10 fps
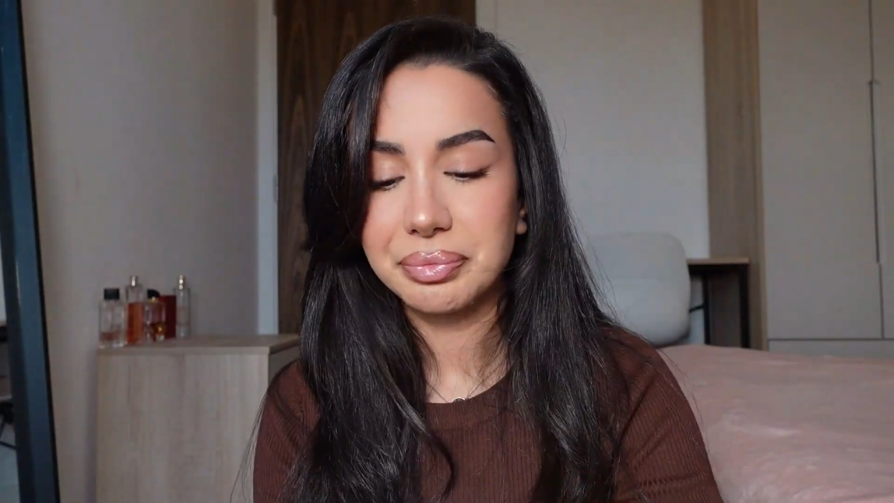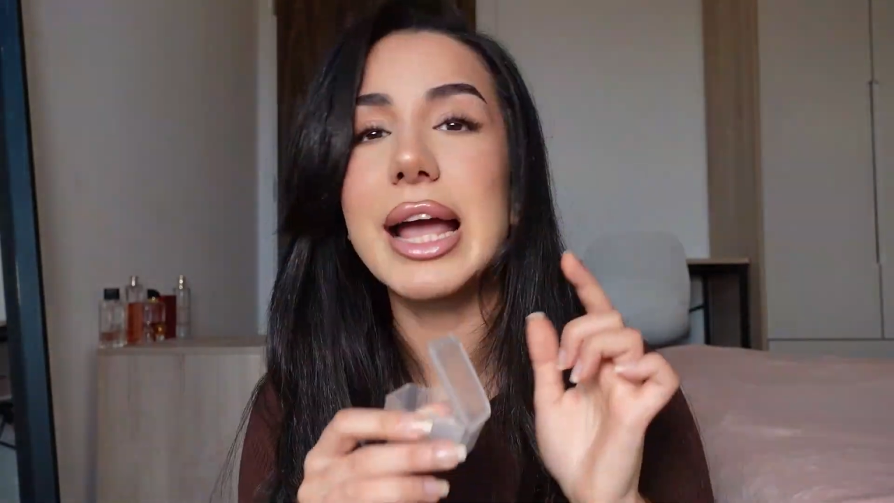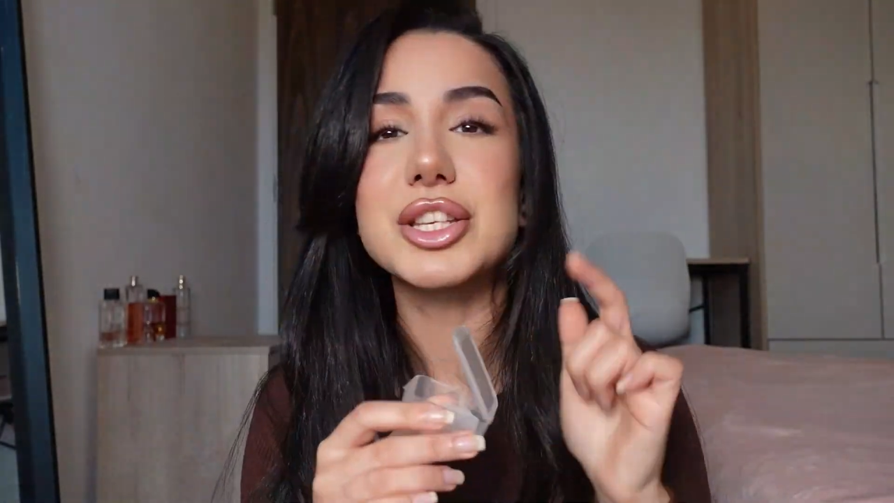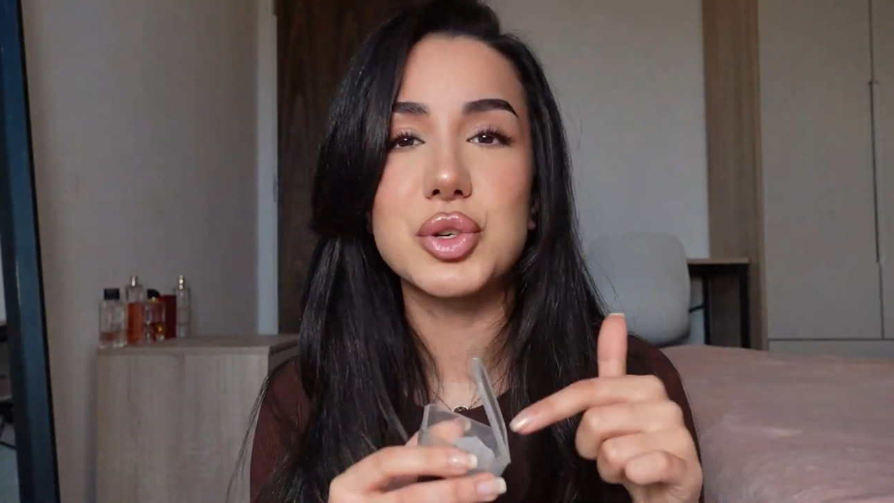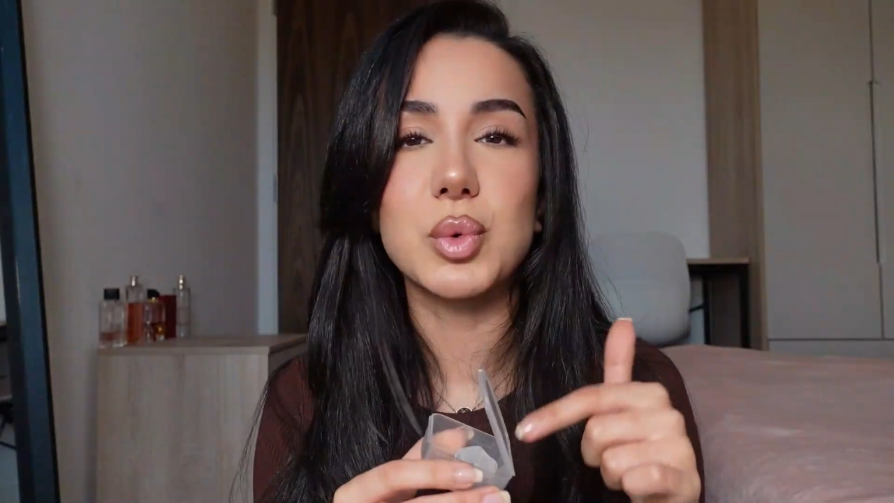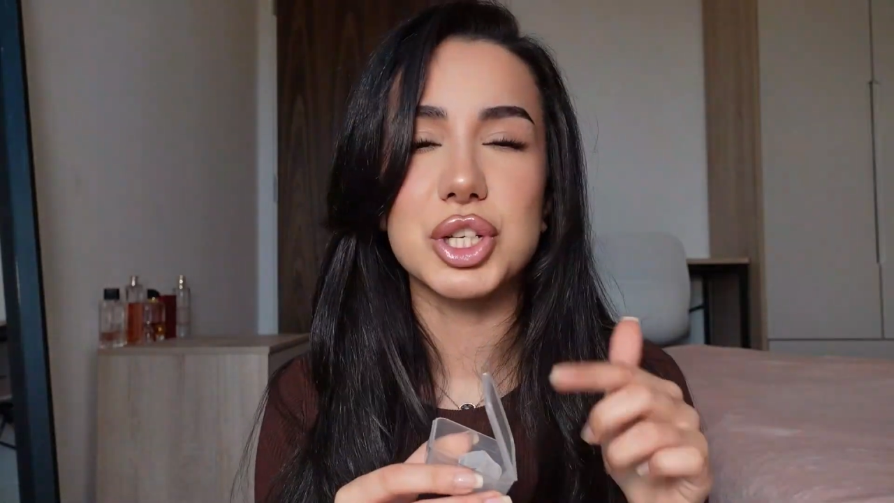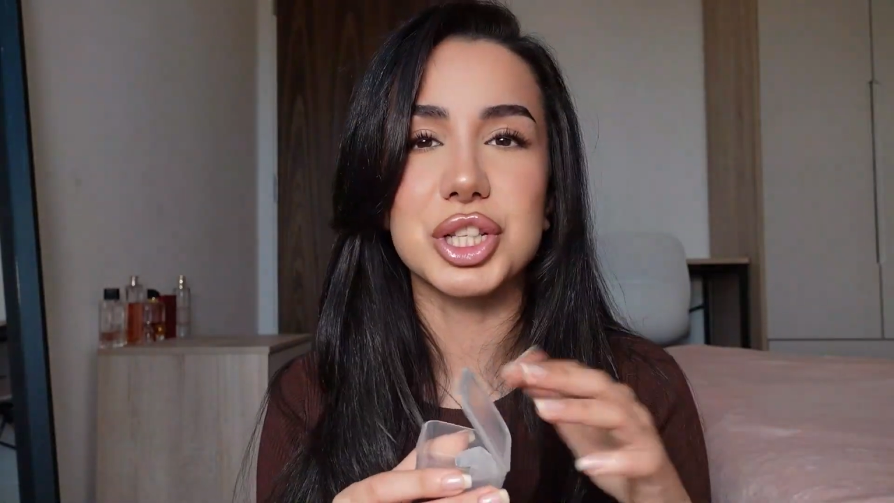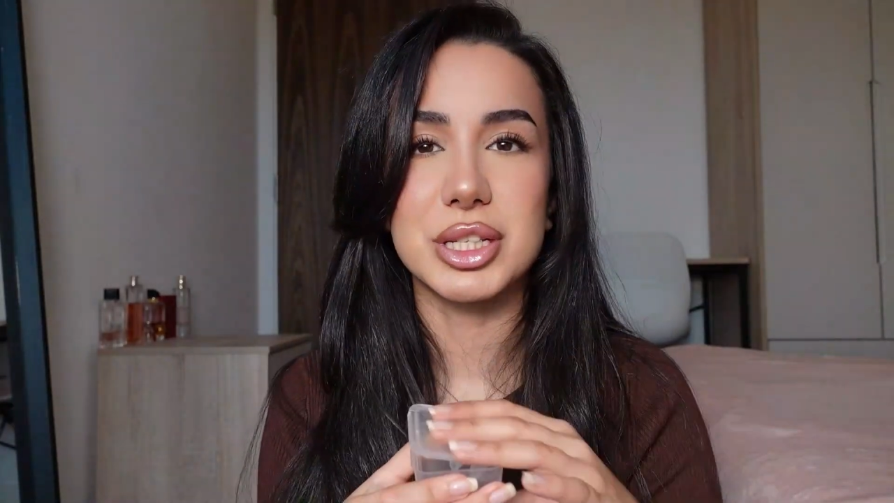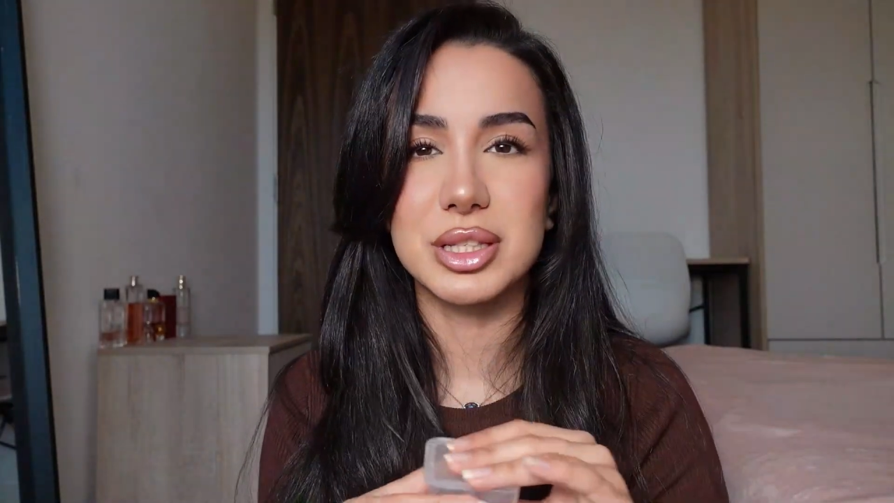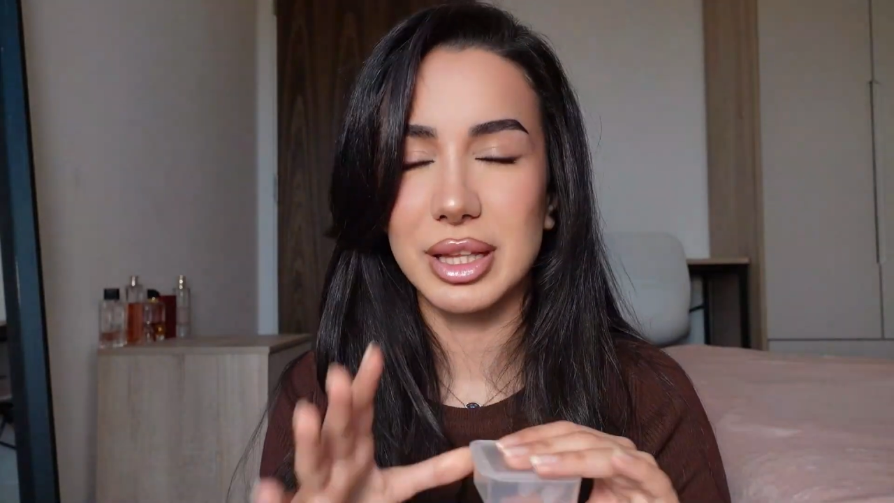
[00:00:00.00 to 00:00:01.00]
I do wash
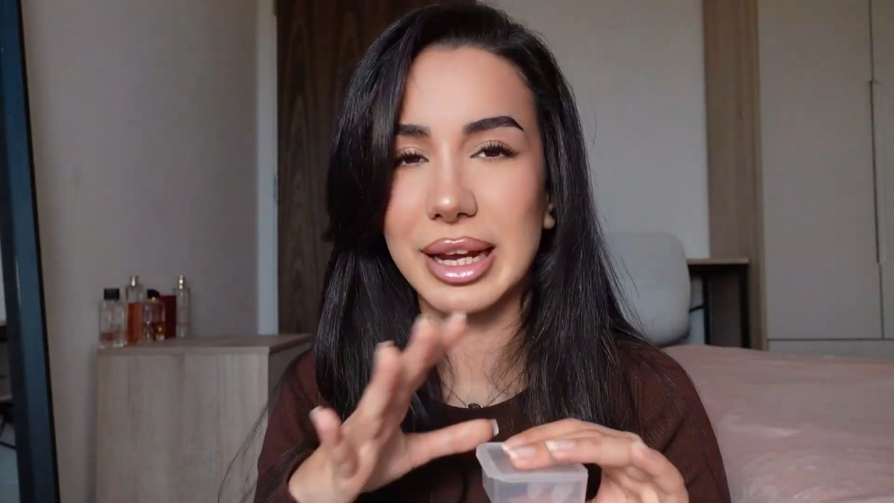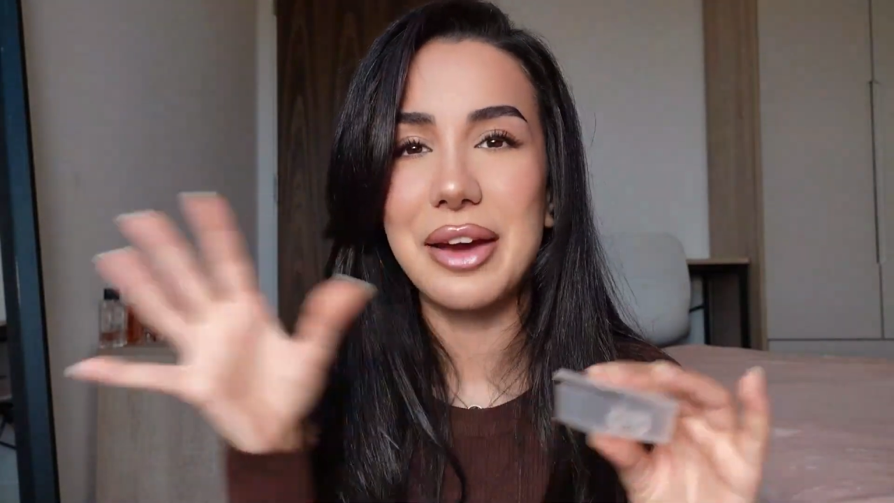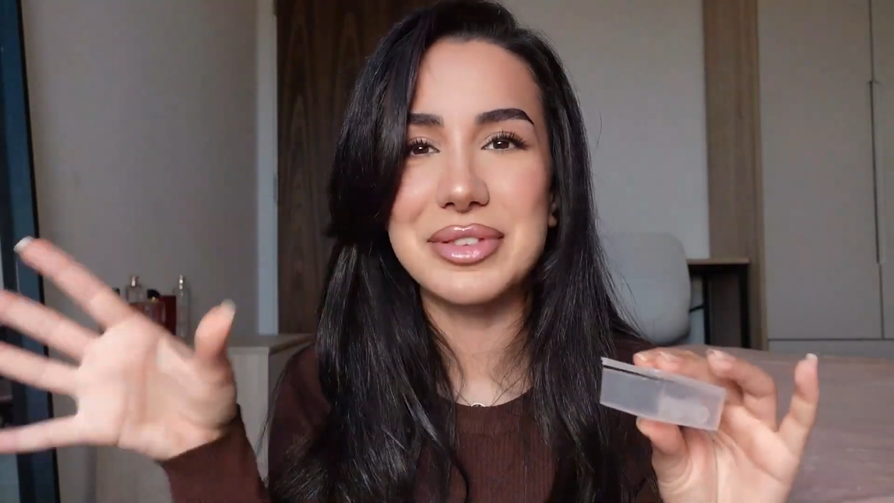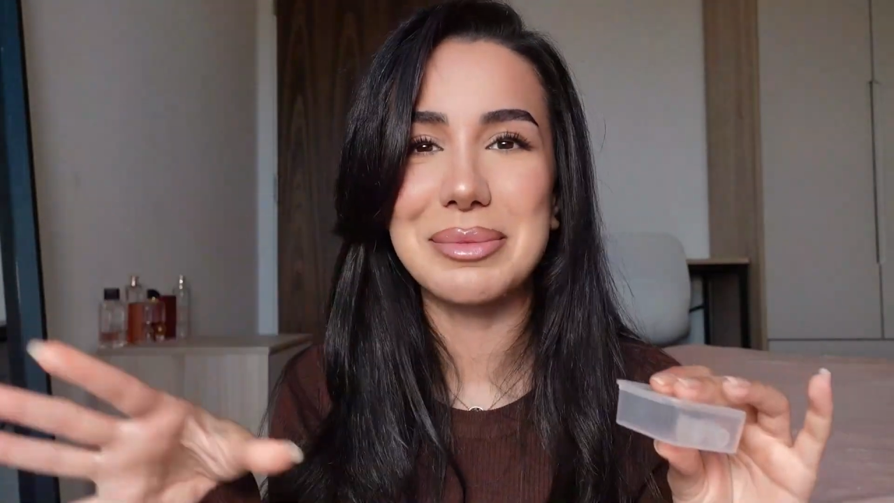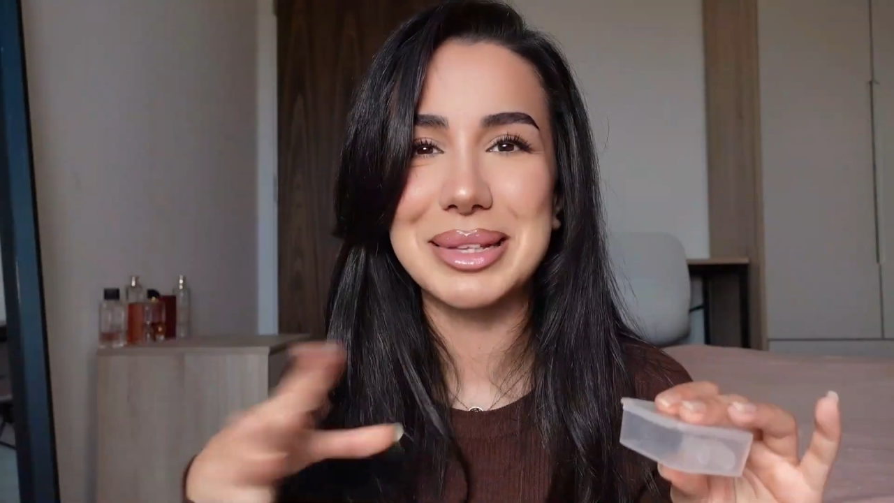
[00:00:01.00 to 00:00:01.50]
this, like every time